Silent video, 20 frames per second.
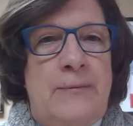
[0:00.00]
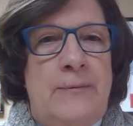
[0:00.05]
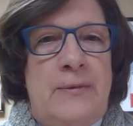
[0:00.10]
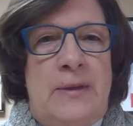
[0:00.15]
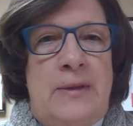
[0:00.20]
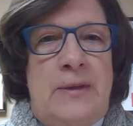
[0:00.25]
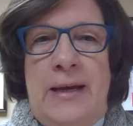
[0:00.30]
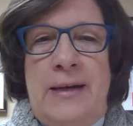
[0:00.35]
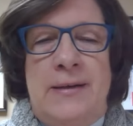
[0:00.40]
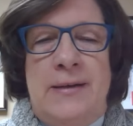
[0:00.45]

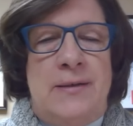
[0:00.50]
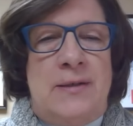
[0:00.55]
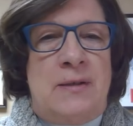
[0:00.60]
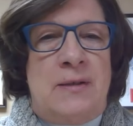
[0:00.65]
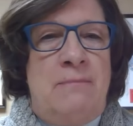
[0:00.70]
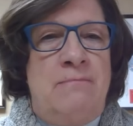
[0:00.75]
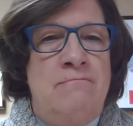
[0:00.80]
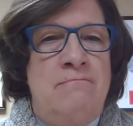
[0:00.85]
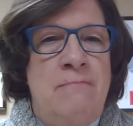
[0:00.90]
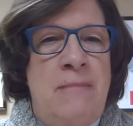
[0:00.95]
has
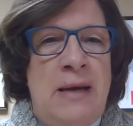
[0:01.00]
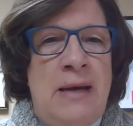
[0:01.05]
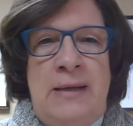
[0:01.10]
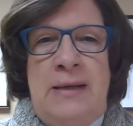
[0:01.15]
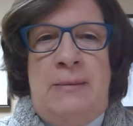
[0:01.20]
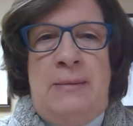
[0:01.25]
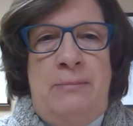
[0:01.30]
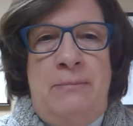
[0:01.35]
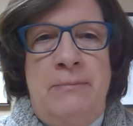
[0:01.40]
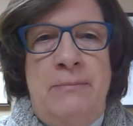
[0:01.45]

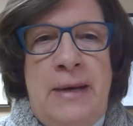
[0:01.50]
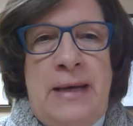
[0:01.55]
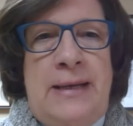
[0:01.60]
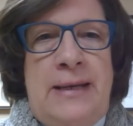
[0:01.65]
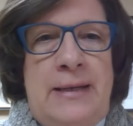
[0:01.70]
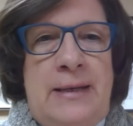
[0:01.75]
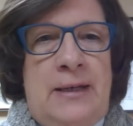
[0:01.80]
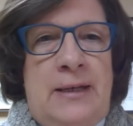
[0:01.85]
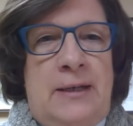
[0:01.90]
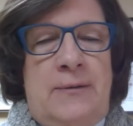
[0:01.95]
many, many
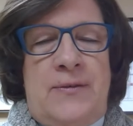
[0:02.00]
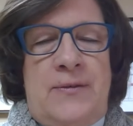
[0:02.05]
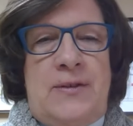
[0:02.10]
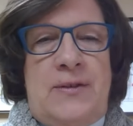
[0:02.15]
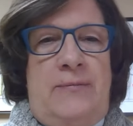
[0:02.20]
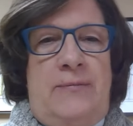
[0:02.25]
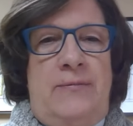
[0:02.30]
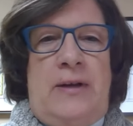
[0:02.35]
gifts.